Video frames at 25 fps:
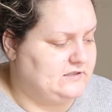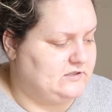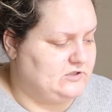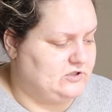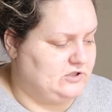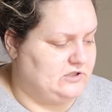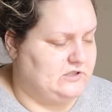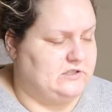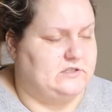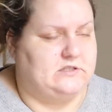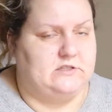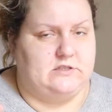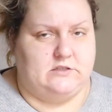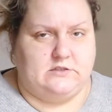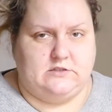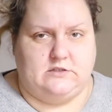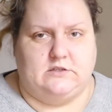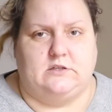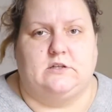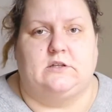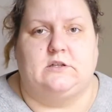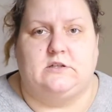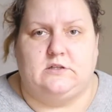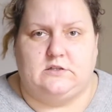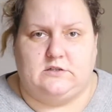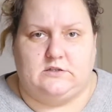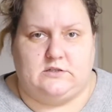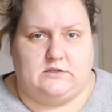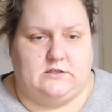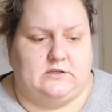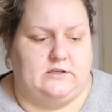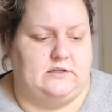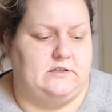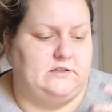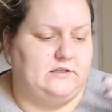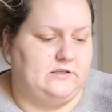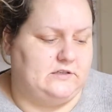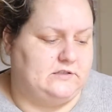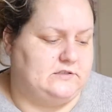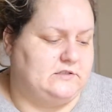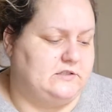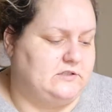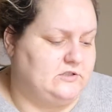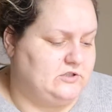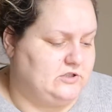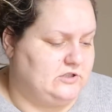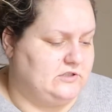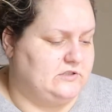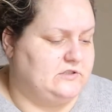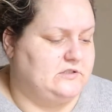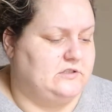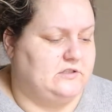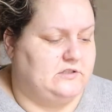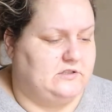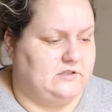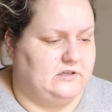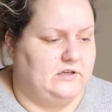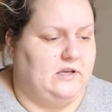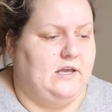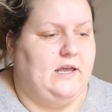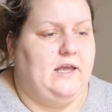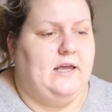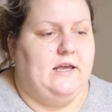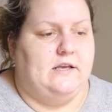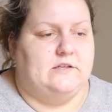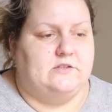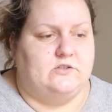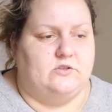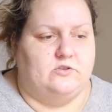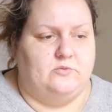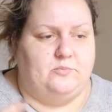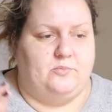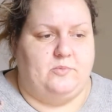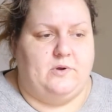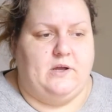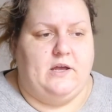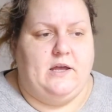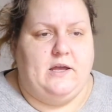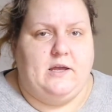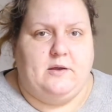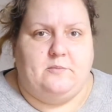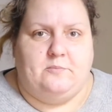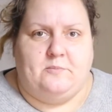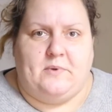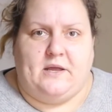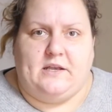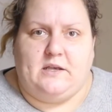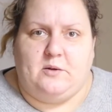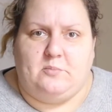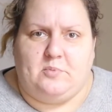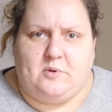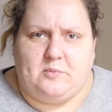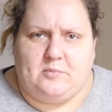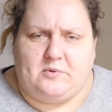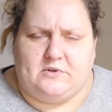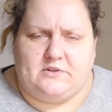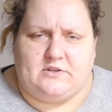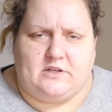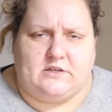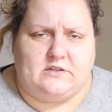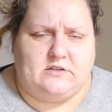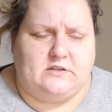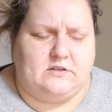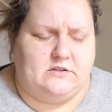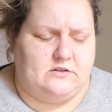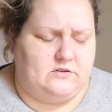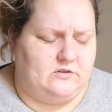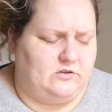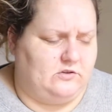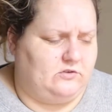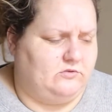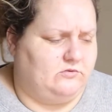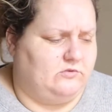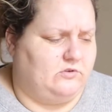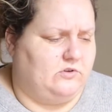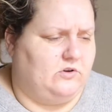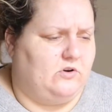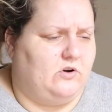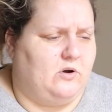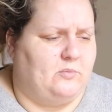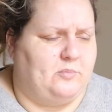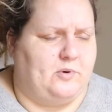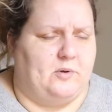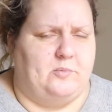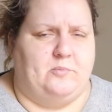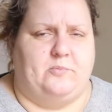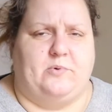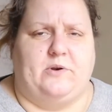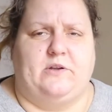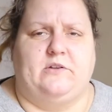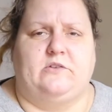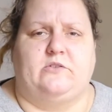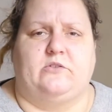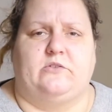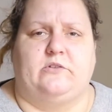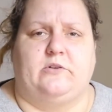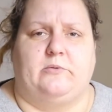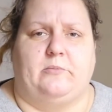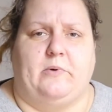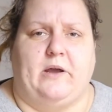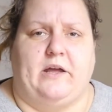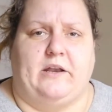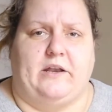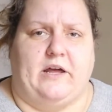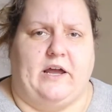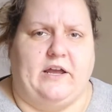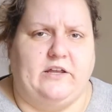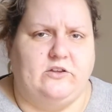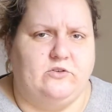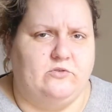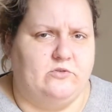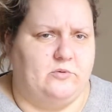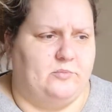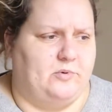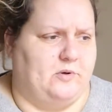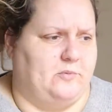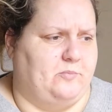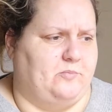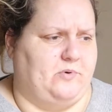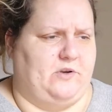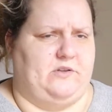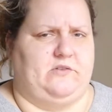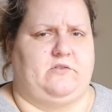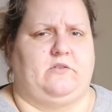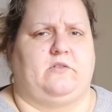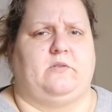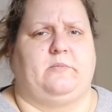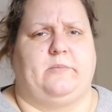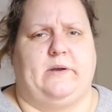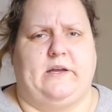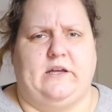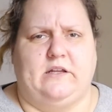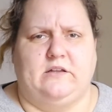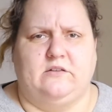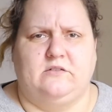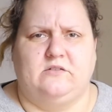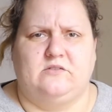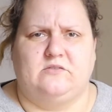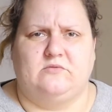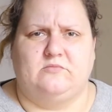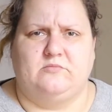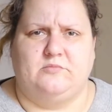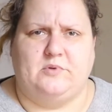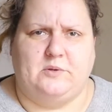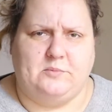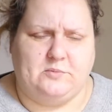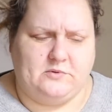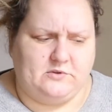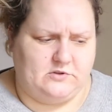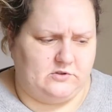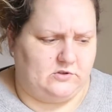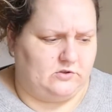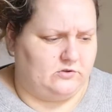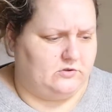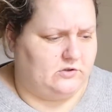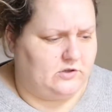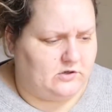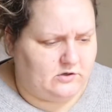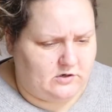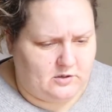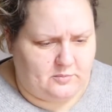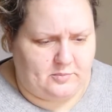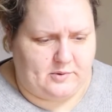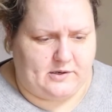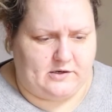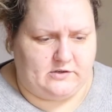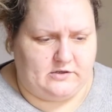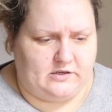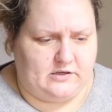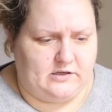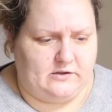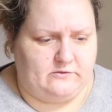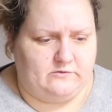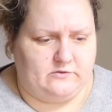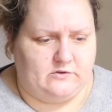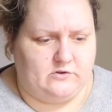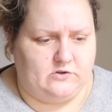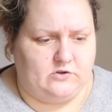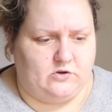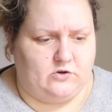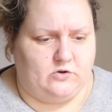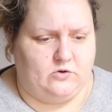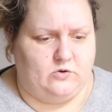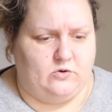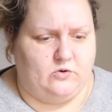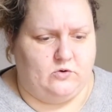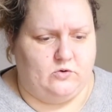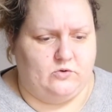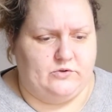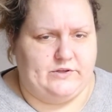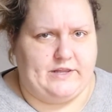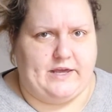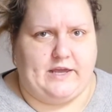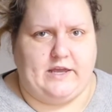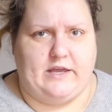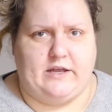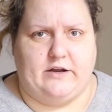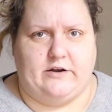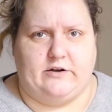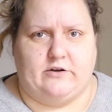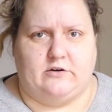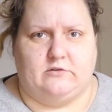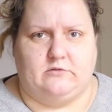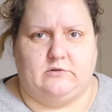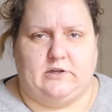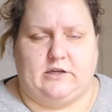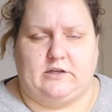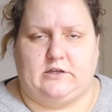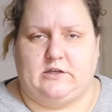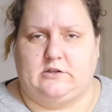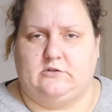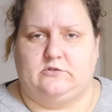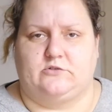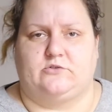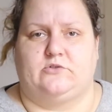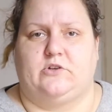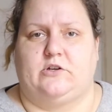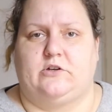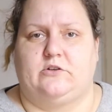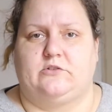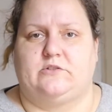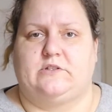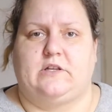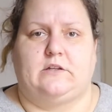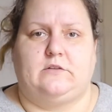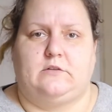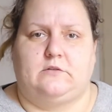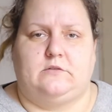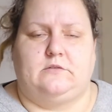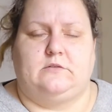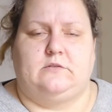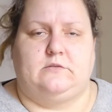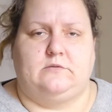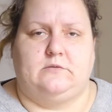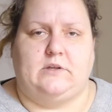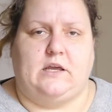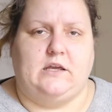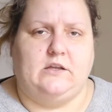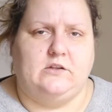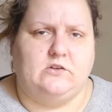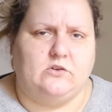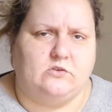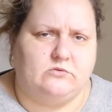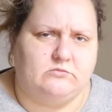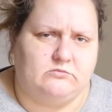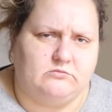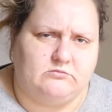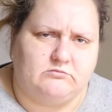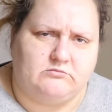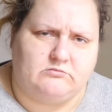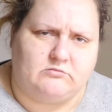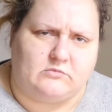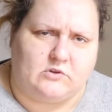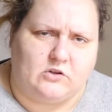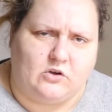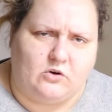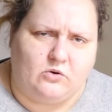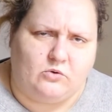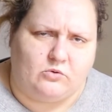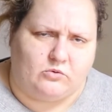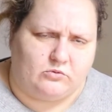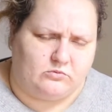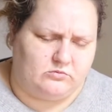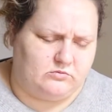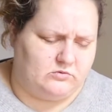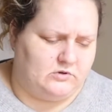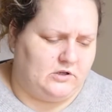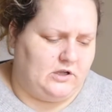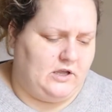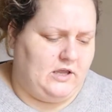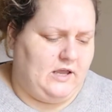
is just a da da da, and this is just a da. So many people don't know about print on demand. I knew about print on demand. People don't know about it, even though they are like illustrators. They don't know.